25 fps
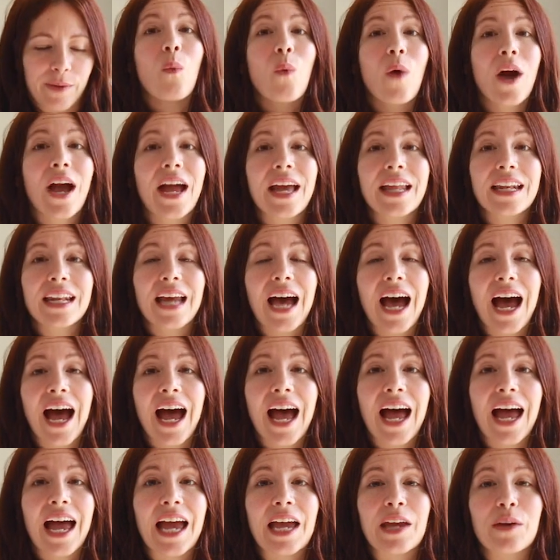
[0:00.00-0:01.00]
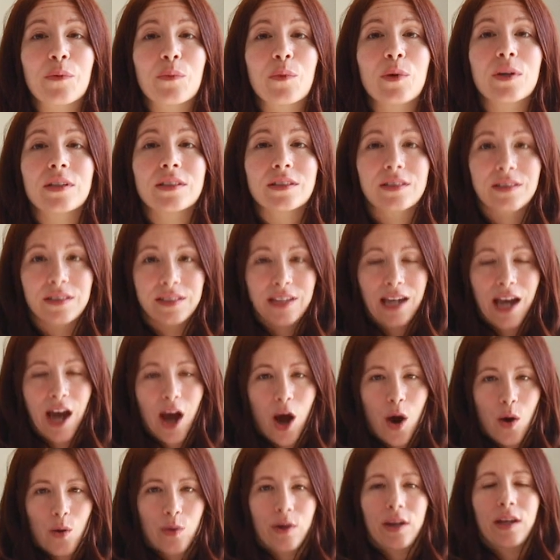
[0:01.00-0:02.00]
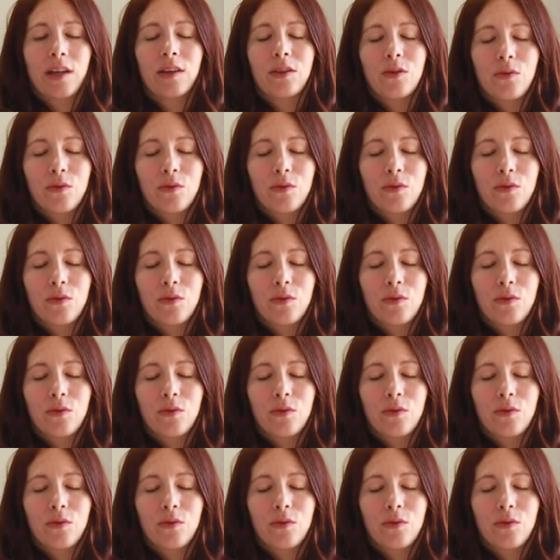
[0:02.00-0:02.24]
When I was down in